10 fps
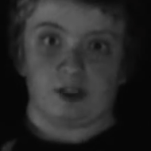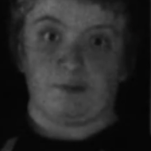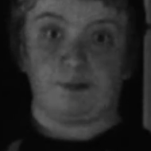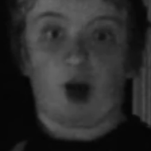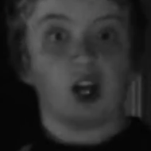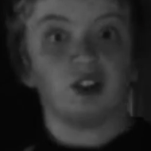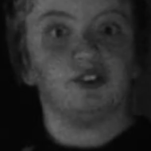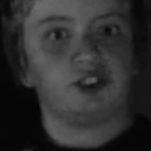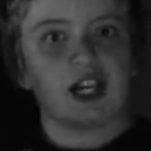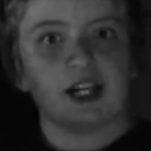a bottle
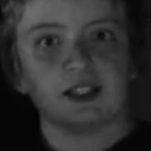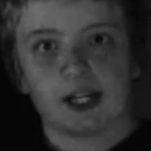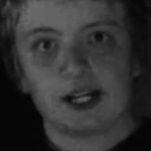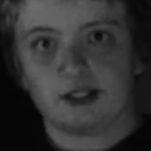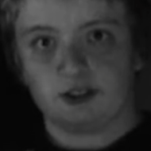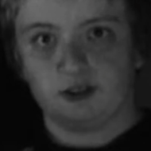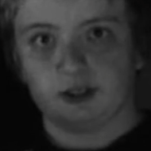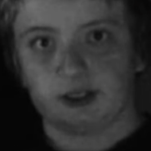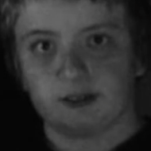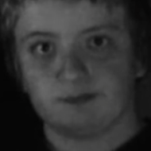of Jack
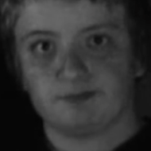Daniels,